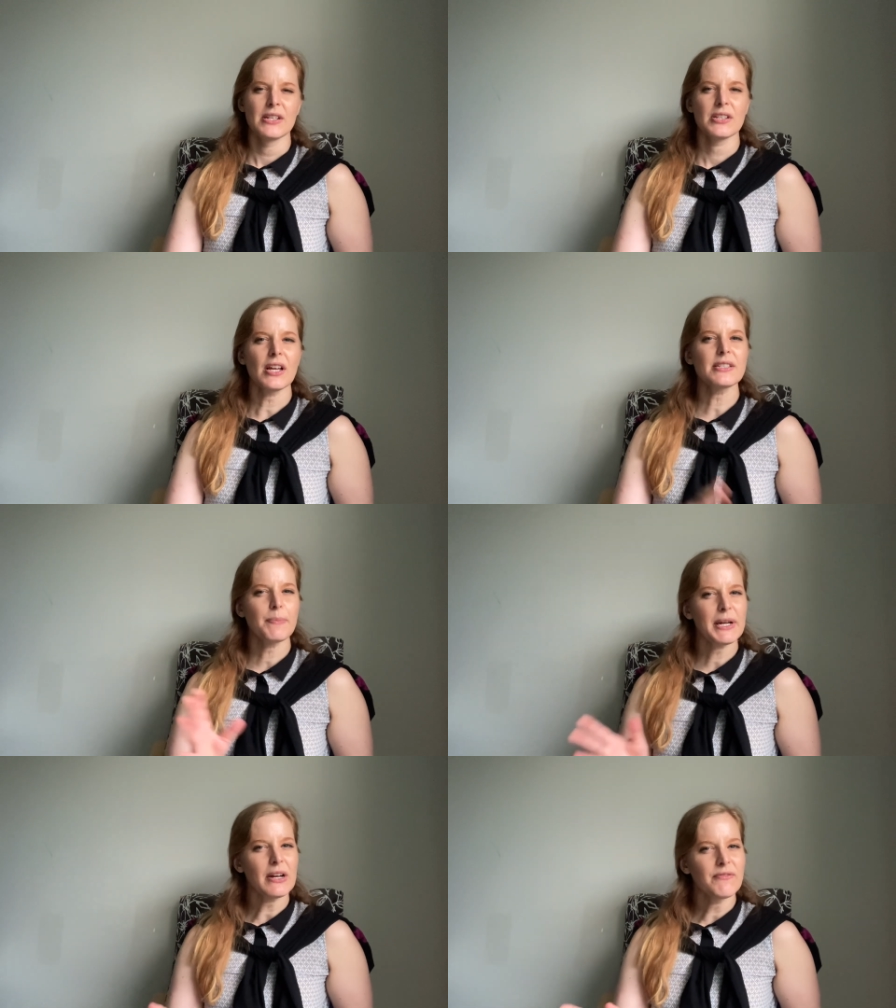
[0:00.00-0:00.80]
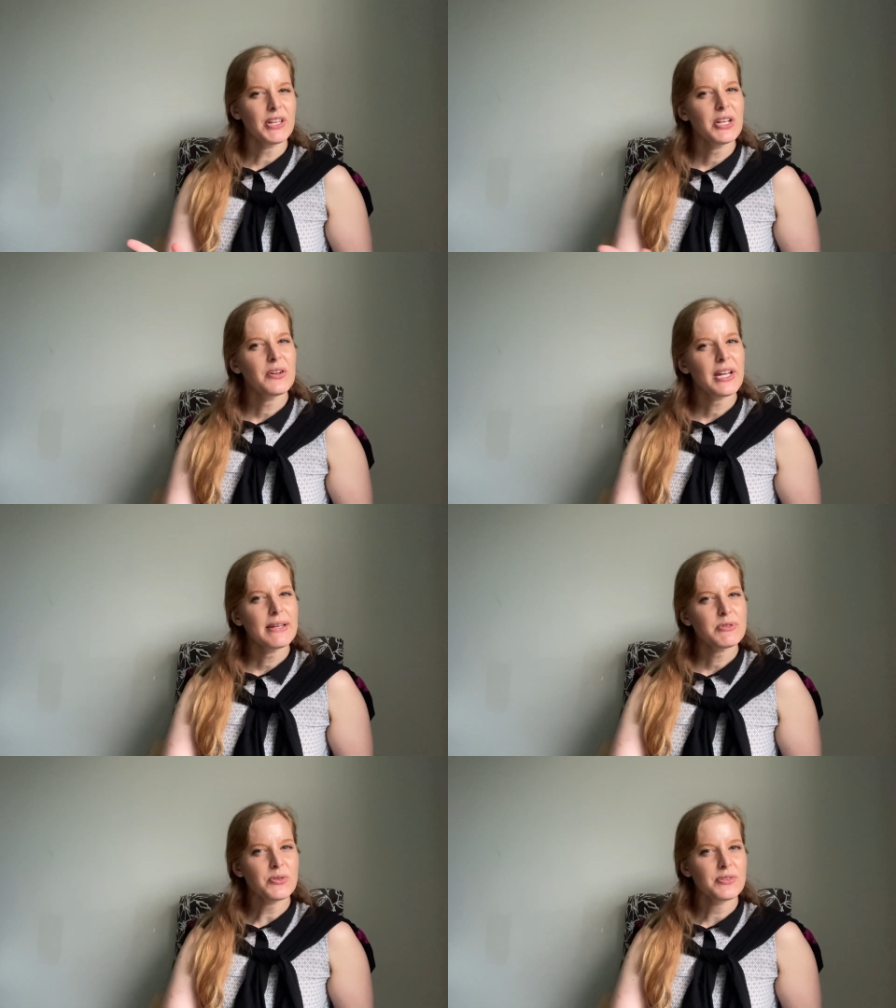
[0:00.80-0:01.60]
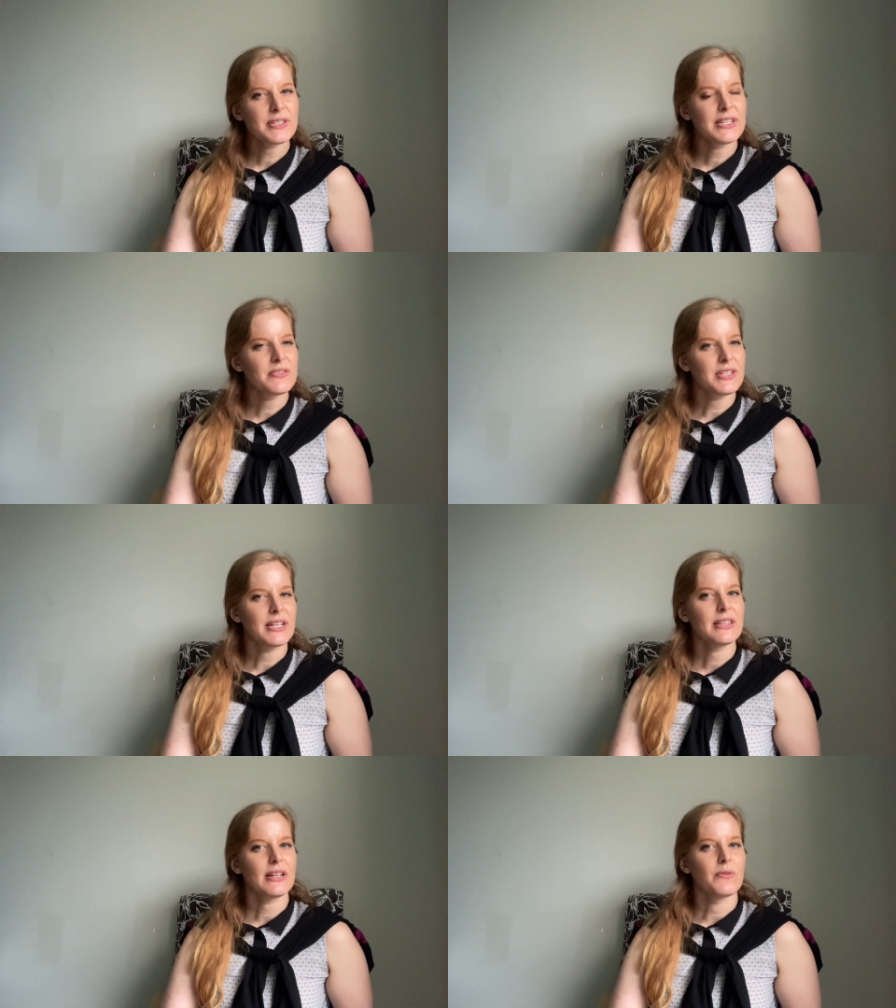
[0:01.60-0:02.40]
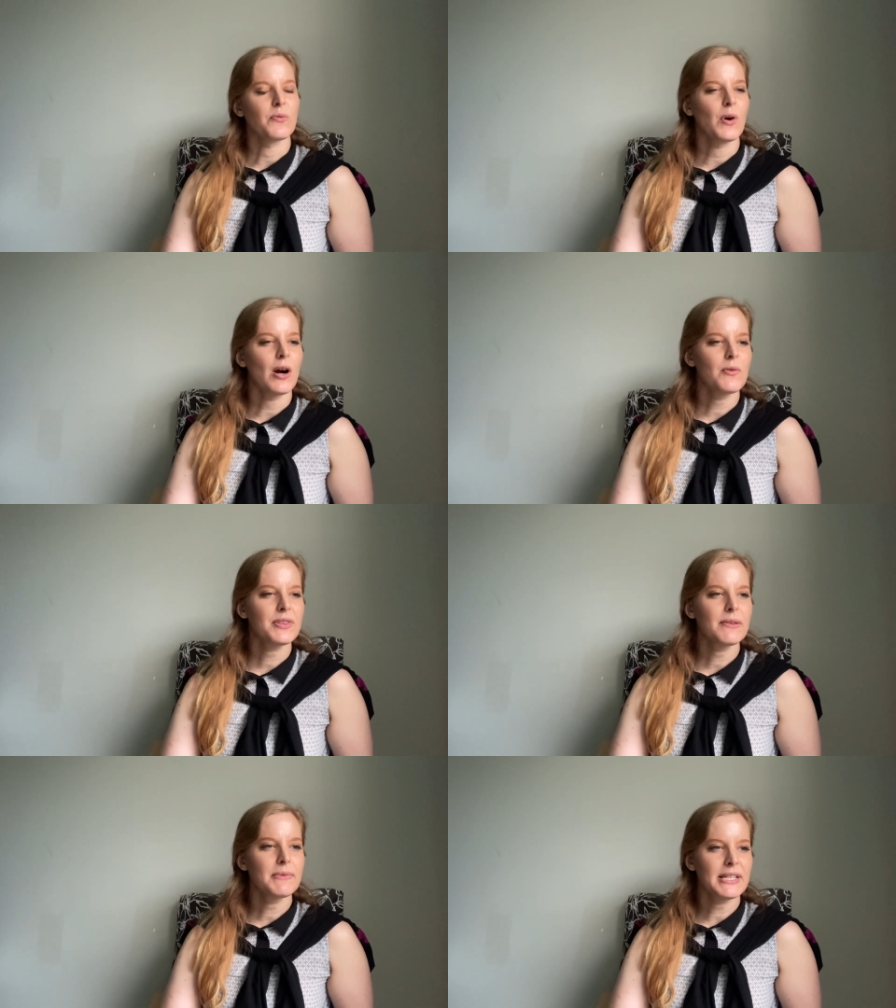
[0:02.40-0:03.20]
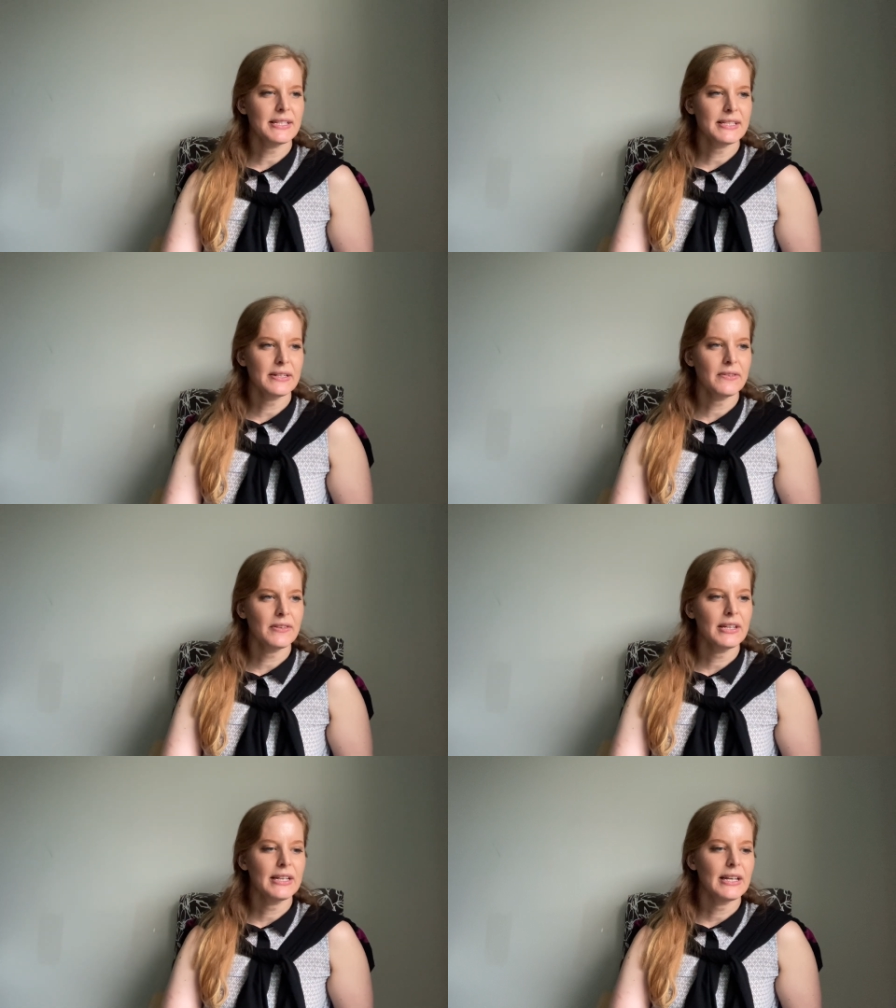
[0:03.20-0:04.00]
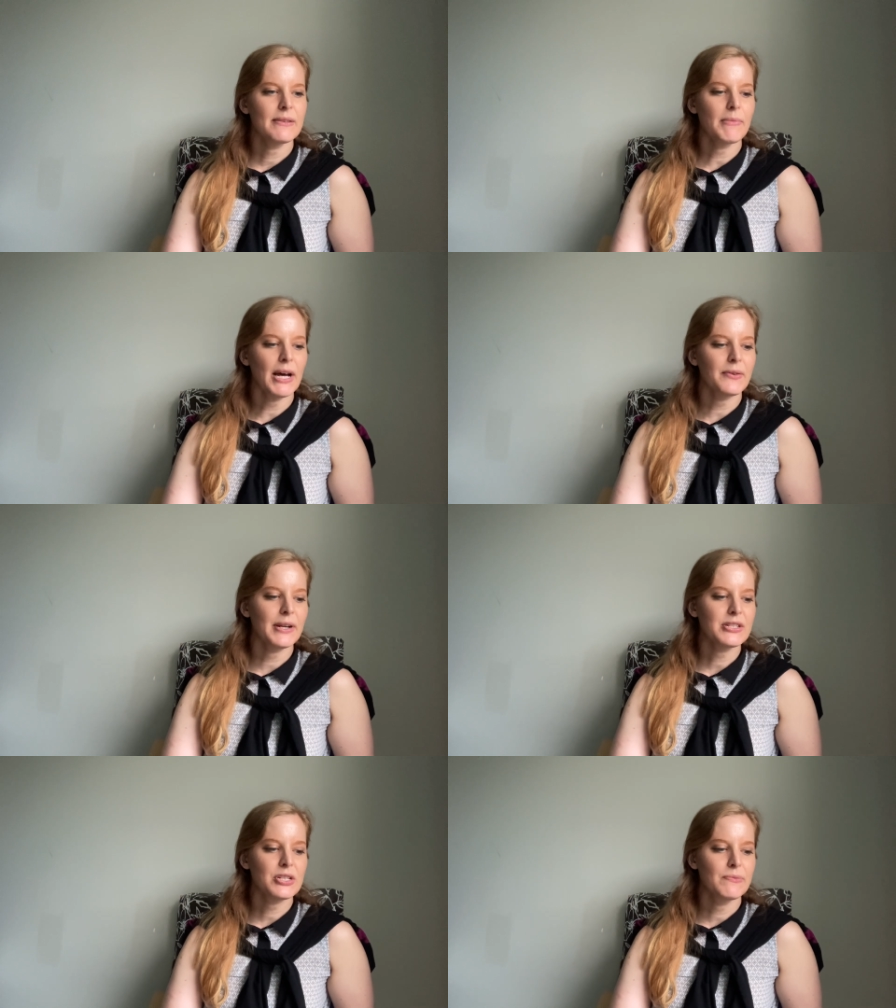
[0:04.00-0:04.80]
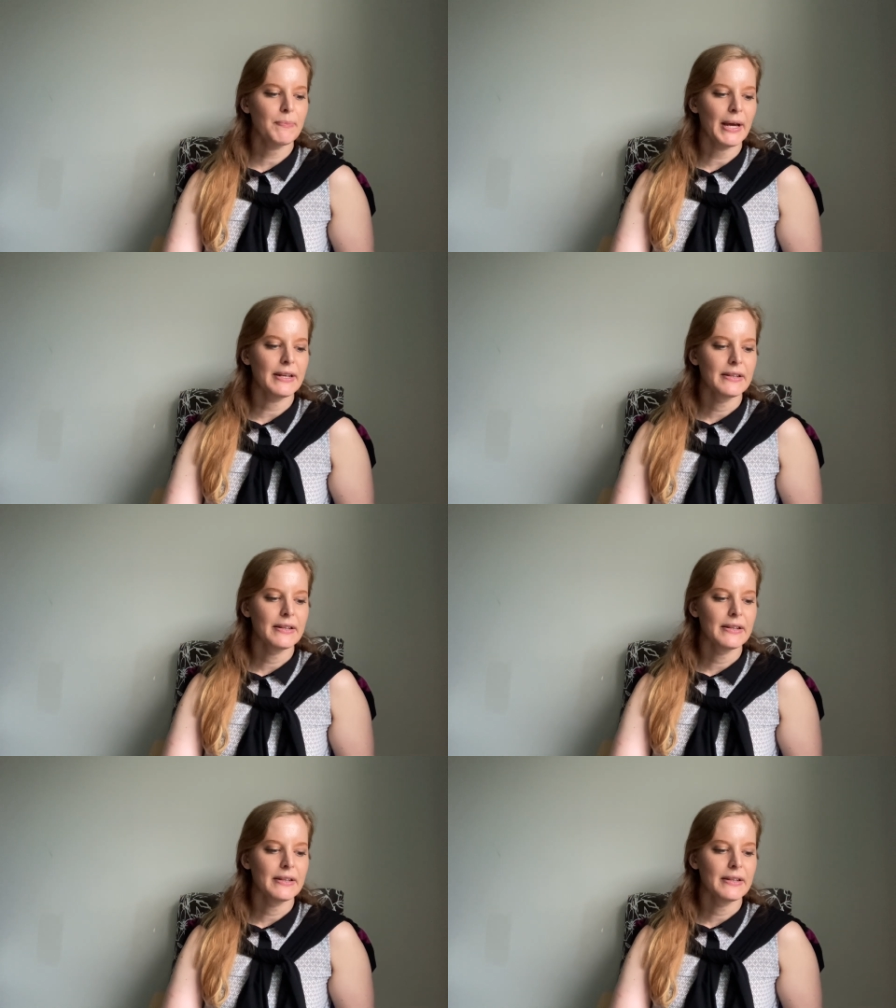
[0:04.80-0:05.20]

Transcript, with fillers: Not to pick on video games or say there's anything wrong with them necessarily in moderation, but